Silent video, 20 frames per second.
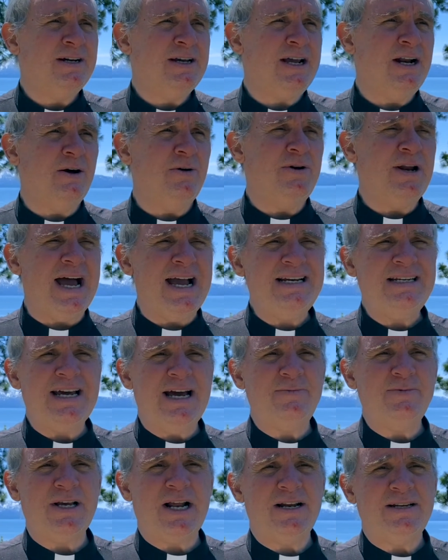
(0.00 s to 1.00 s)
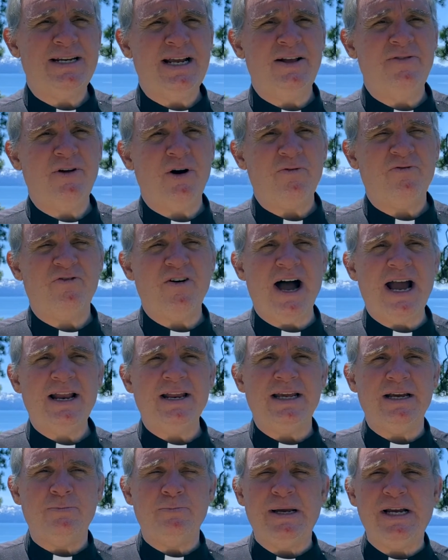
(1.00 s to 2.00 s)
You know, 9 times out of 10, they'll
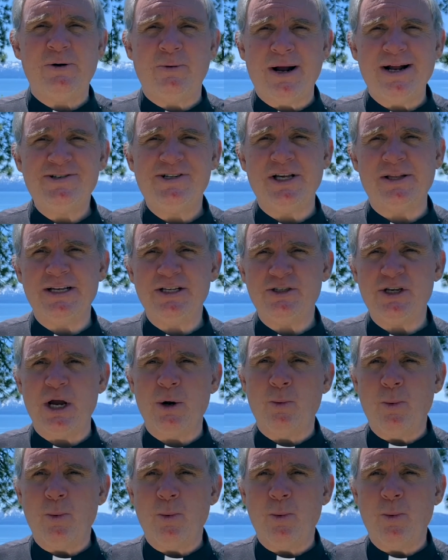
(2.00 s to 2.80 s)
finally begrudgingly say,